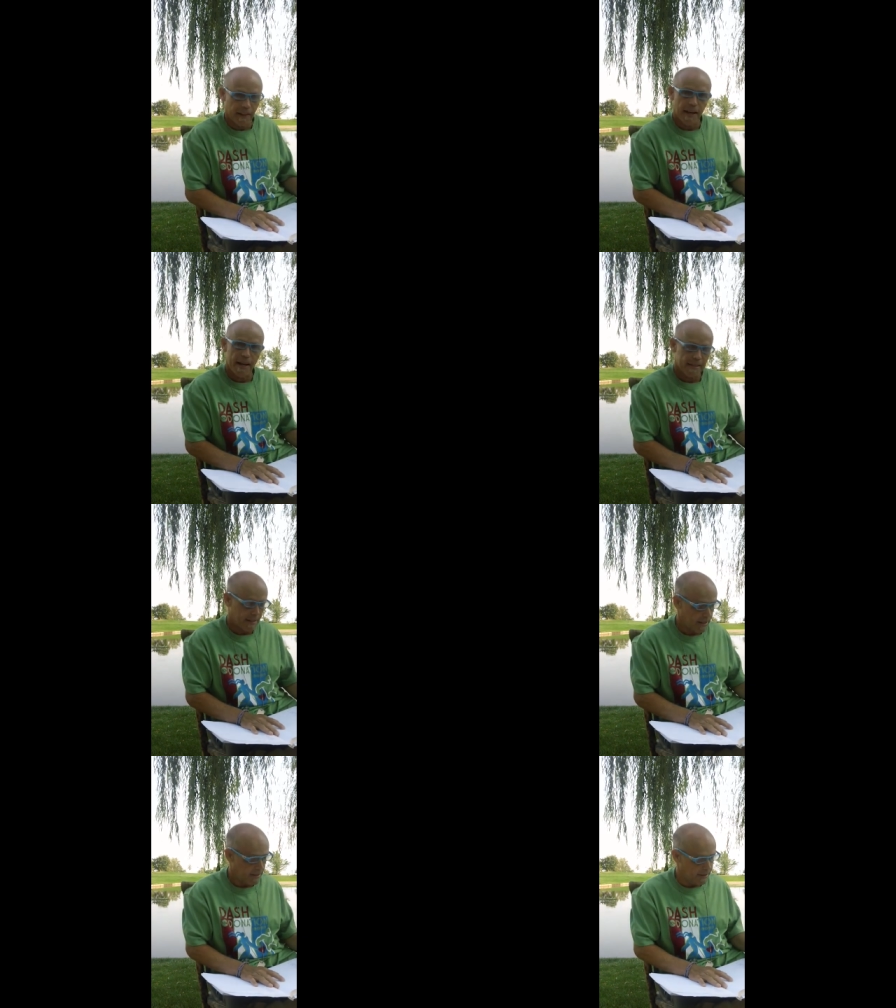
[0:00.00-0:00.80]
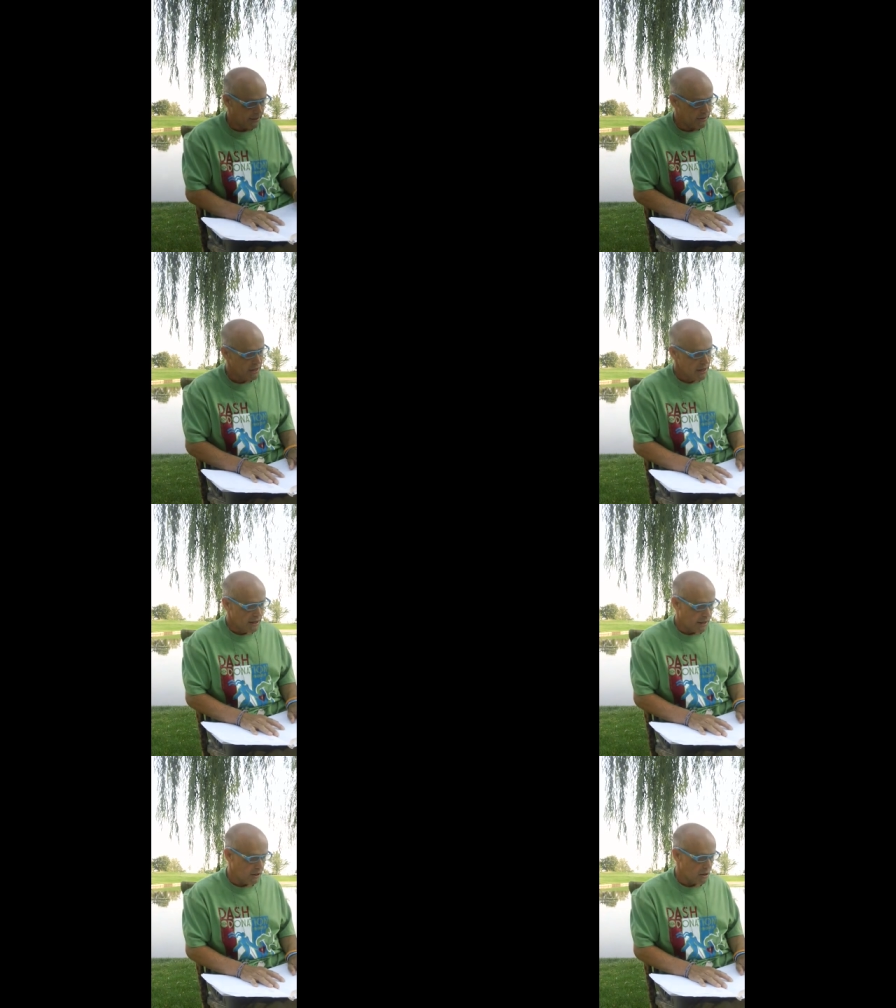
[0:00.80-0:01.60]
the last ten years
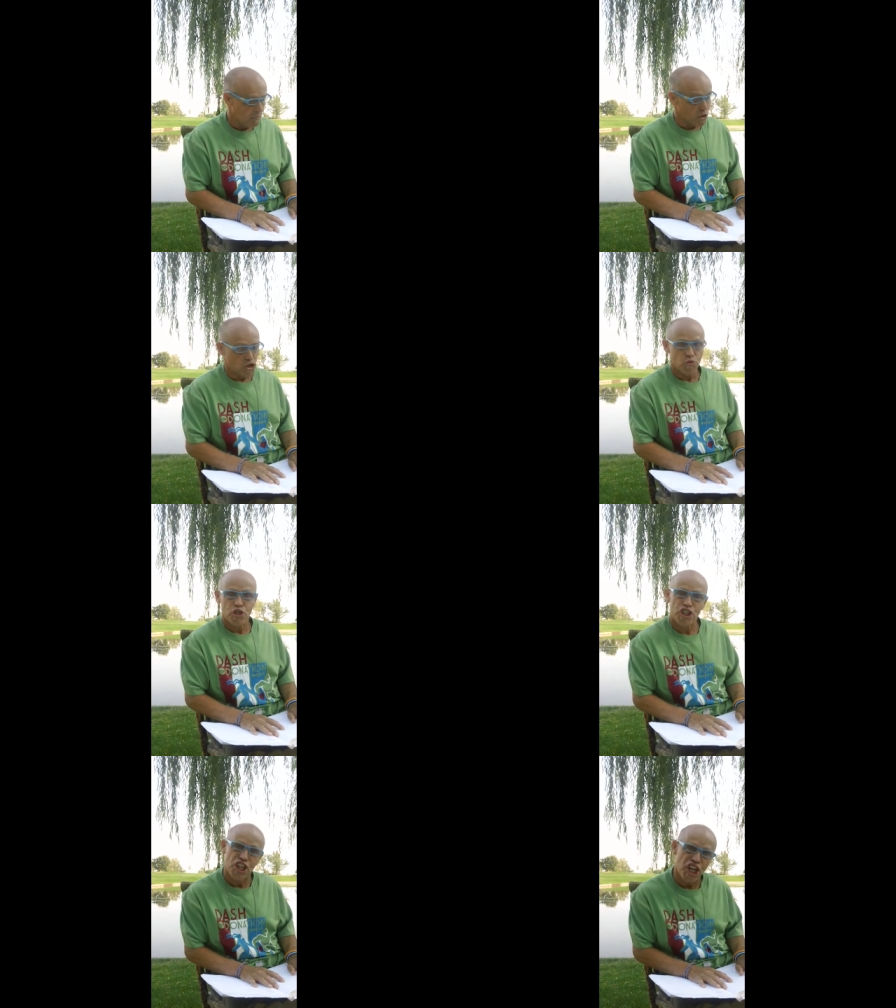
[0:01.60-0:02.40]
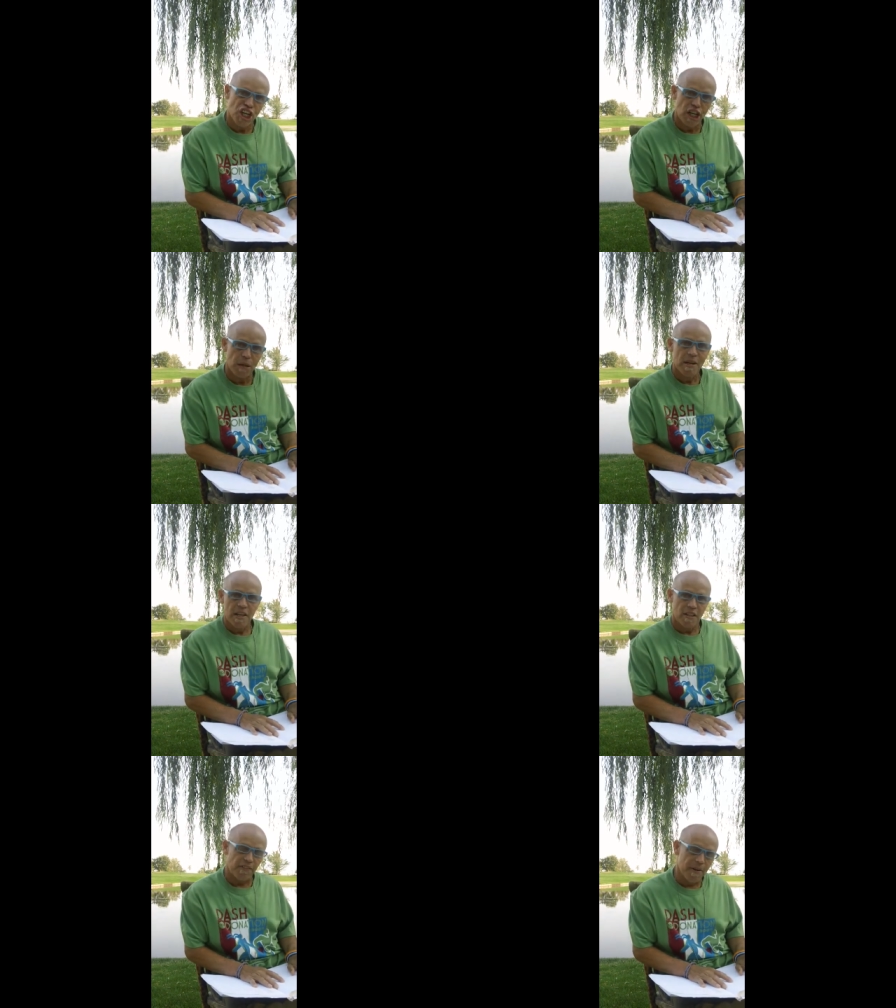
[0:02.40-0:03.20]
under the Bush regime,
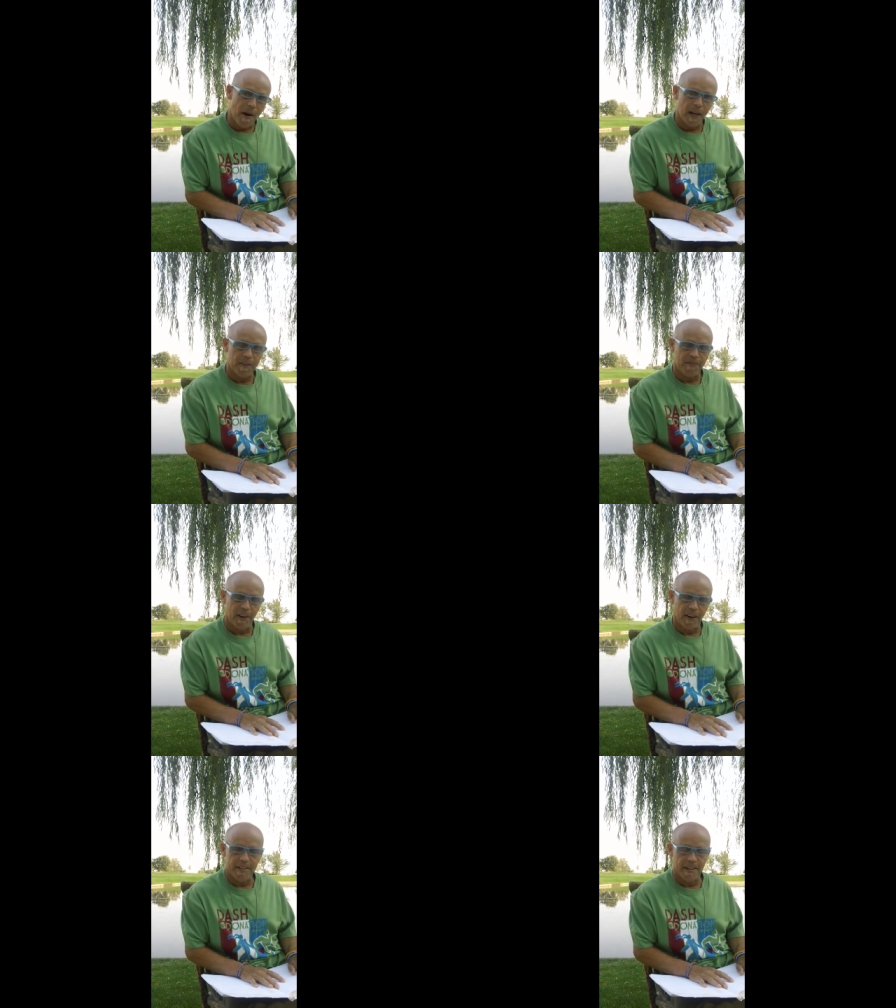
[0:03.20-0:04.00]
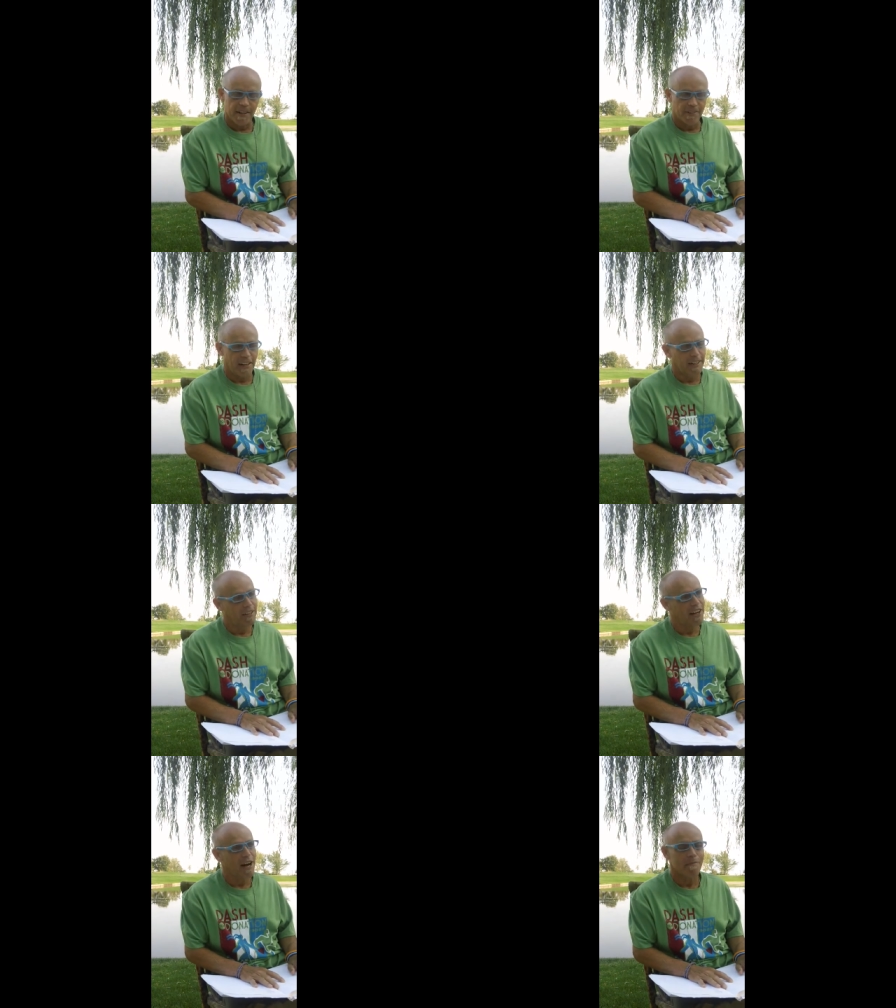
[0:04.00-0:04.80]
the free market fairy tales. And I
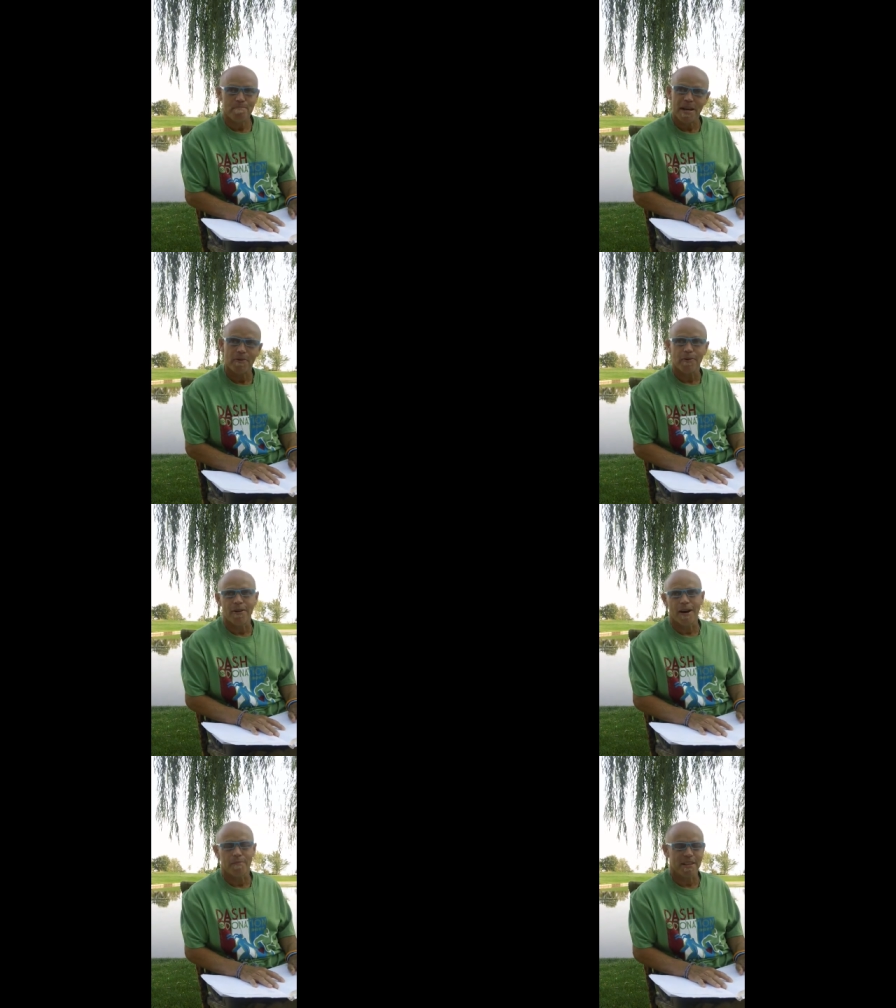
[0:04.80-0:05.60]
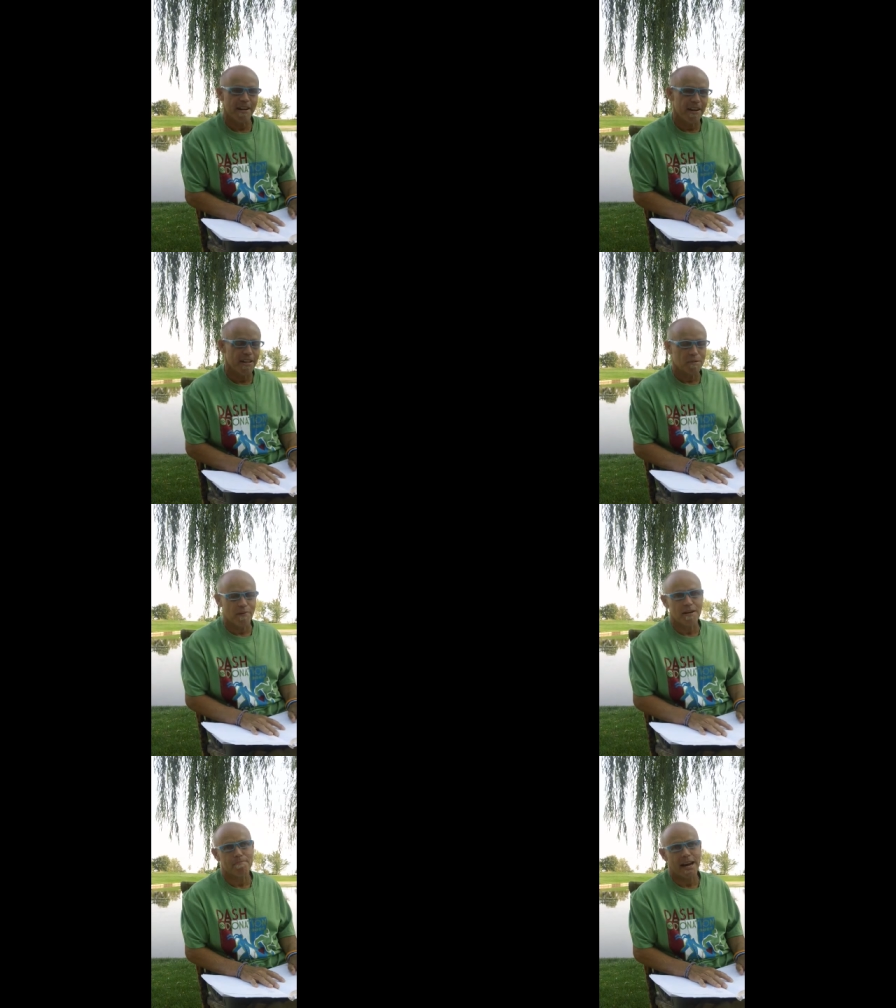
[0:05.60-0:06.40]
love it how Mitt Romney, the
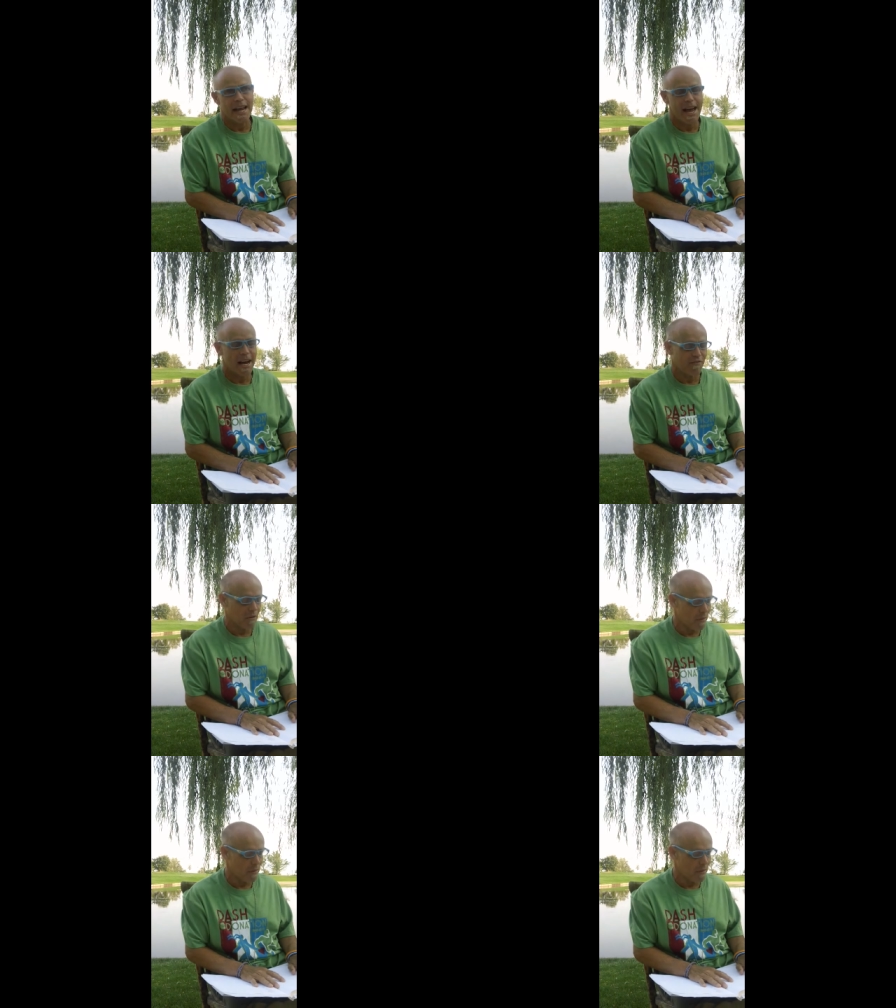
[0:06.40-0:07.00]
hairsprayed maniac from